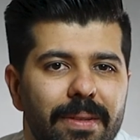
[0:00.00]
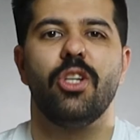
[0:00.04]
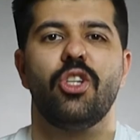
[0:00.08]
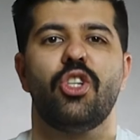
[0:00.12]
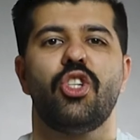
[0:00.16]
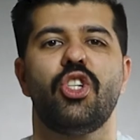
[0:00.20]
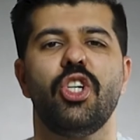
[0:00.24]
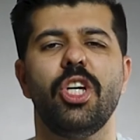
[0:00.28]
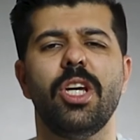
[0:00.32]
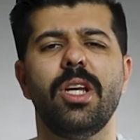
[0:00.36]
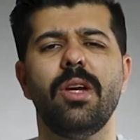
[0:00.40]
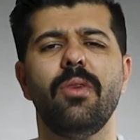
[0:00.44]

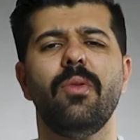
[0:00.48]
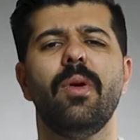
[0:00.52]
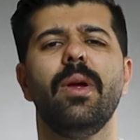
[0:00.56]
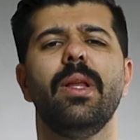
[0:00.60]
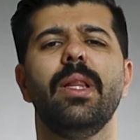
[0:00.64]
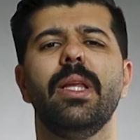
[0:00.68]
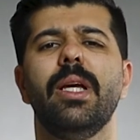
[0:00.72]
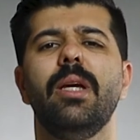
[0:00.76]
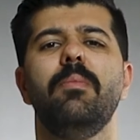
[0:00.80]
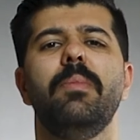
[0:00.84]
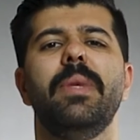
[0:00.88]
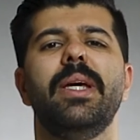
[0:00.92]

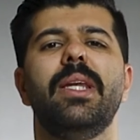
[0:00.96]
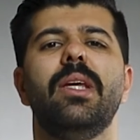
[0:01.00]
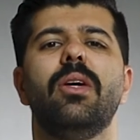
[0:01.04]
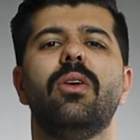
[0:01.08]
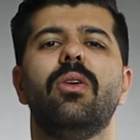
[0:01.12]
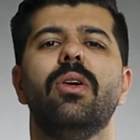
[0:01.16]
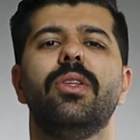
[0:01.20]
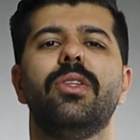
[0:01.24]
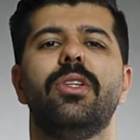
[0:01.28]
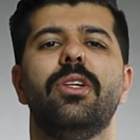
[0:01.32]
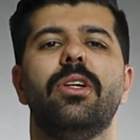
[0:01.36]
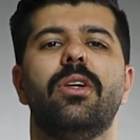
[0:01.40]
Generally,
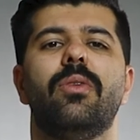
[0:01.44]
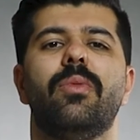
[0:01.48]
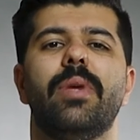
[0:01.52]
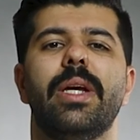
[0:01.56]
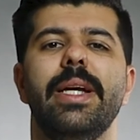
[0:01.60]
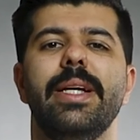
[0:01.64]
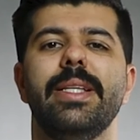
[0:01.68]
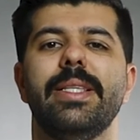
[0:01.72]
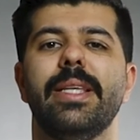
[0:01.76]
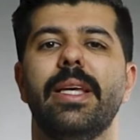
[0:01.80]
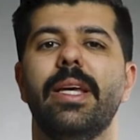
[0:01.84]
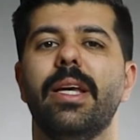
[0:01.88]
medical
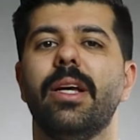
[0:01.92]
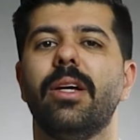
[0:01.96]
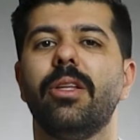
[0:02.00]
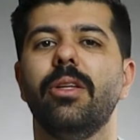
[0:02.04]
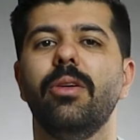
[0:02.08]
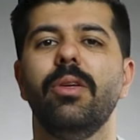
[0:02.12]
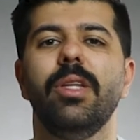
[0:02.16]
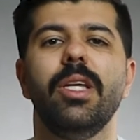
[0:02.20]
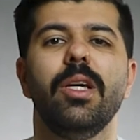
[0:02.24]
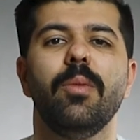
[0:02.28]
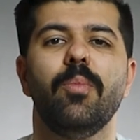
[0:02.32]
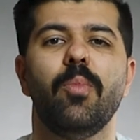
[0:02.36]
degrees,
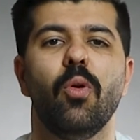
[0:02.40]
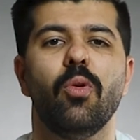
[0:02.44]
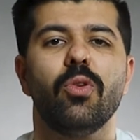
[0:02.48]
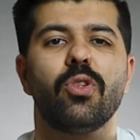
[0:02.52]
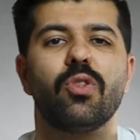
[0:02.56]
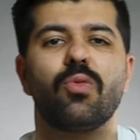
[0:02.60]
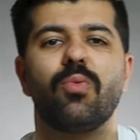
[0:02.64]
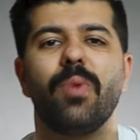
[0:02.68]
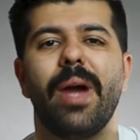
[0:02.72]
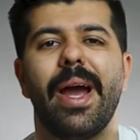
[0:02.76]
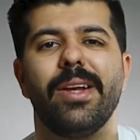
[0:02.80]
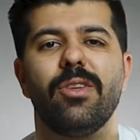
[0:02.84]
including
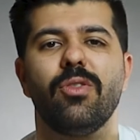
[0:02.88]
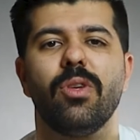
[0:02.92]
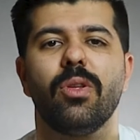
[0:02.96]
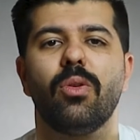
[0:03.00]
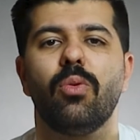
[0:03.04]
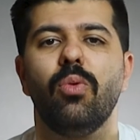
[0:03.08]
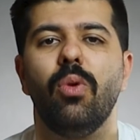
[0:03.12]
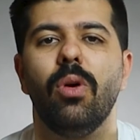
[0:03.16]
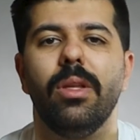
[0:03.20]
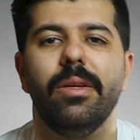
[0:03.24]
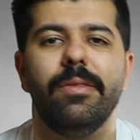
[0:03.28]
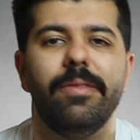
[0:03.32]

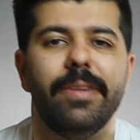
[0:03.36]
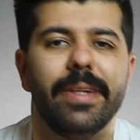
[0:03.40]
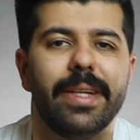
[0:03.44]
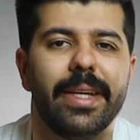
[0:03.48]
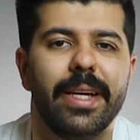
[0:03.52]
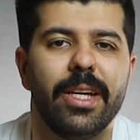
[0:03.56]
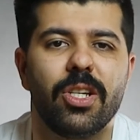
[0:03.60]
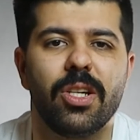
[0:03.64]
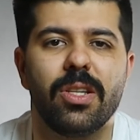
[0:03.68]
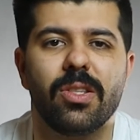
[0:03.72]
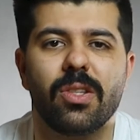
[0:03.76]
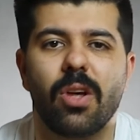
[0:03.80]
postgraduate
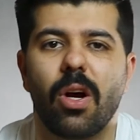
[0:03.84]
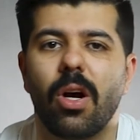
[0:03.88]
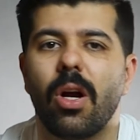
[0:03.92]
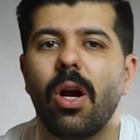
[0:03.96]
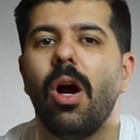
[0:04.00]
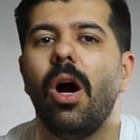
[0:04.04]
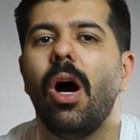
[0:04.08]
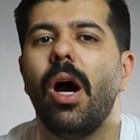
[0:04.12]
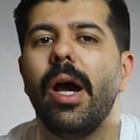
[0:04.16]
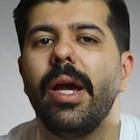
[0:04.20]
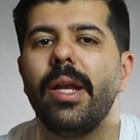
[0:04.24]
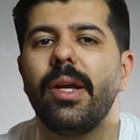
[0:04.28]
qualifications, are
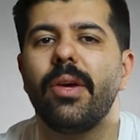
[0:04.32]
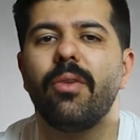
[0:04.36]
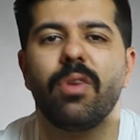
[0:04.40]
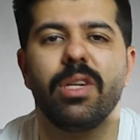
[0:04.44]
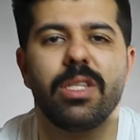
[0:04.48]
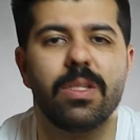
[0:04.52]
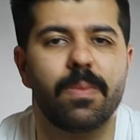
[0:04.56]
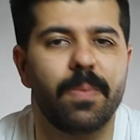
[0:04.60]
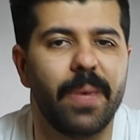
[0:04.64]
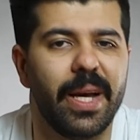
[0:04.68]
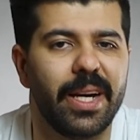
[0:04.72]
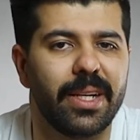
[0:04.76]
highly
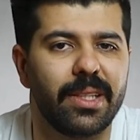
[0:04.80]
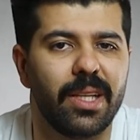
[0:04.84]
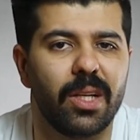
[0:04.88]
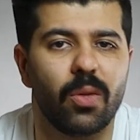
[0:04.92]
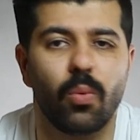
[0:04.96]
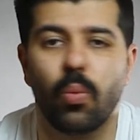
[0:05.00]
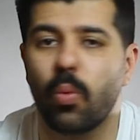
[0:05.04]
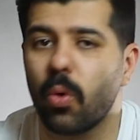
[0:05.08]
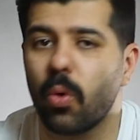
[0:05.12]
respected